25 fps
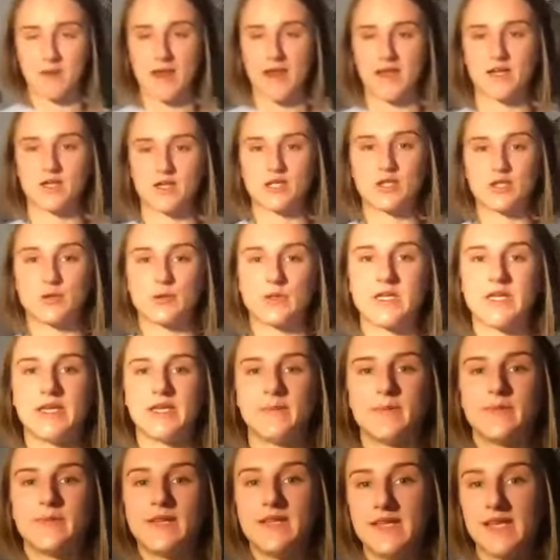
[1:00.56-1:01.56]
better to
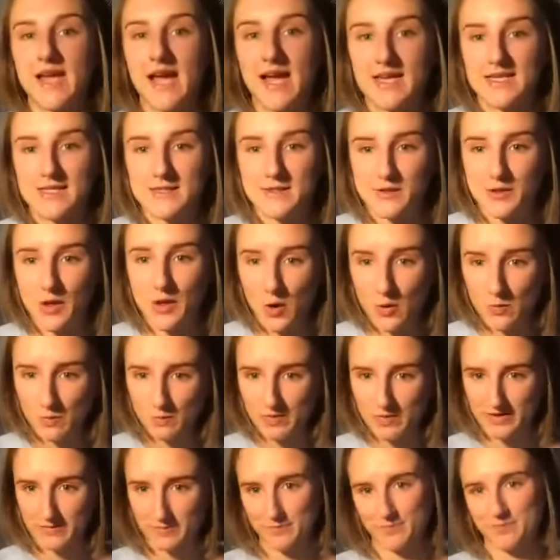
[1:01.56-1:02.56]
keep the eyes
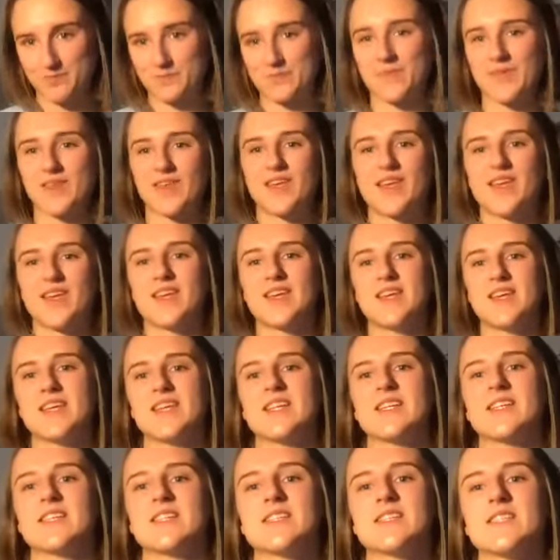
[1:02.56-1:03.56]
open.
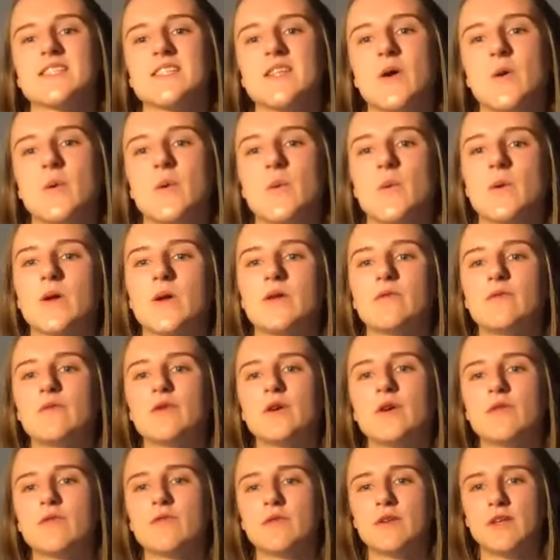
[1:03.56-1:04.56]
So if
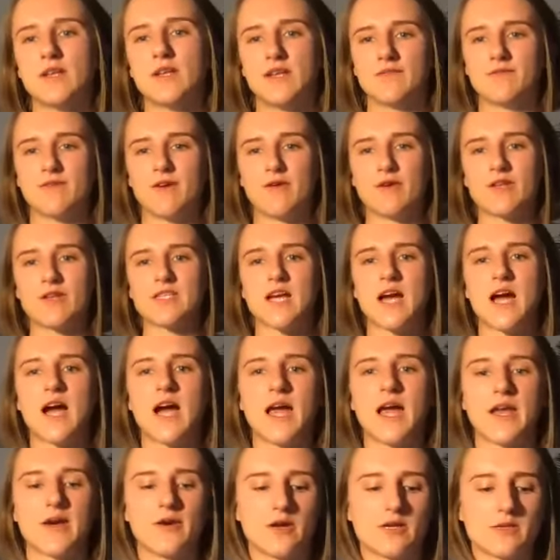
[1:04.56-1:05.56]
you're feeling very
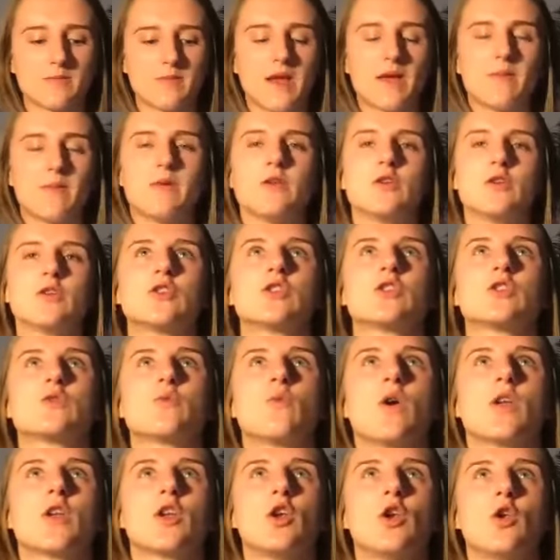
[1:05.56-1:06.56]
tired, maybe you just
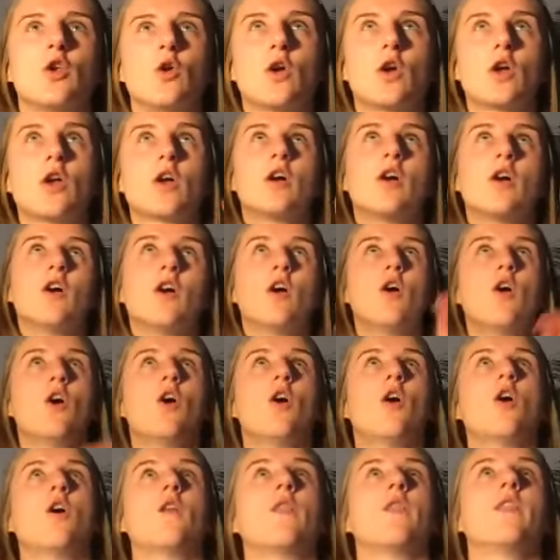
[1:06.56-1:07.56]
want to look
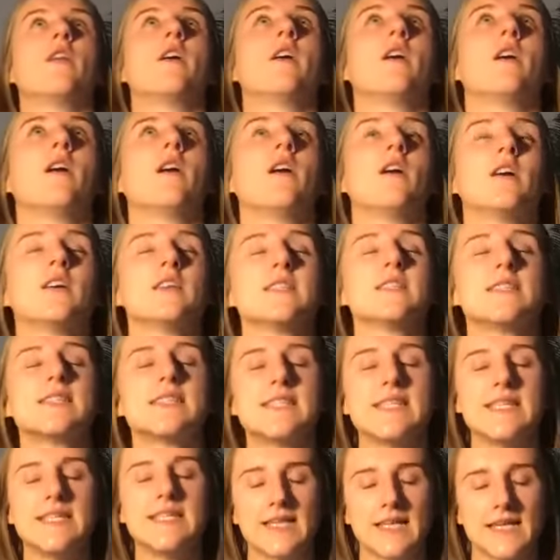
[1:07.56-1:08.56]
on the
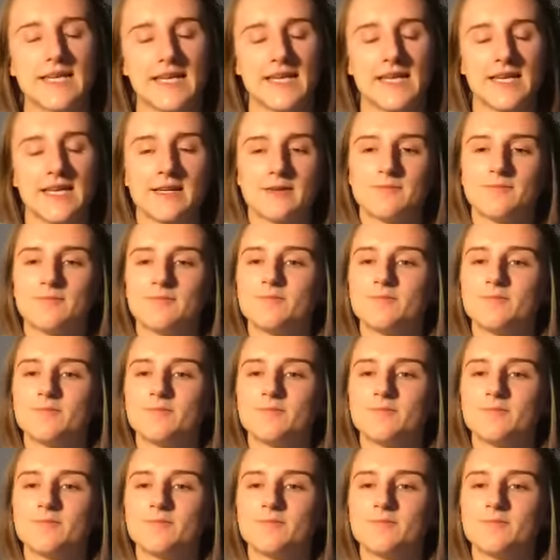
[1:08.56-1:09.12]
ceiling.